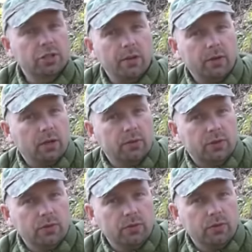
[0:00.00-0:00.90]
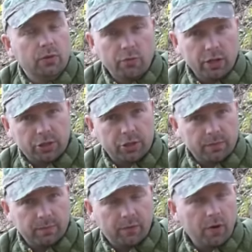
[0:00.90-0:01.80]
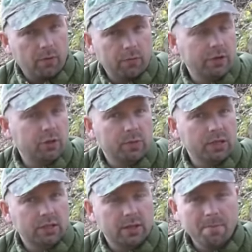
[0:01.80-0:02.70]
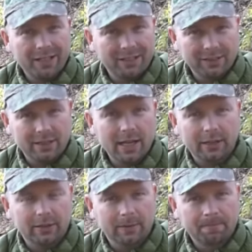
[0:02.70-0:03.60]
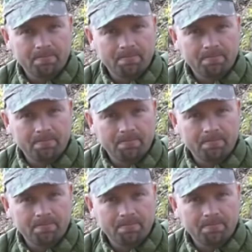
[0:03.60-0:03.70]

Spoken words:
shout out to Rich from Richbiss Metal Detecting.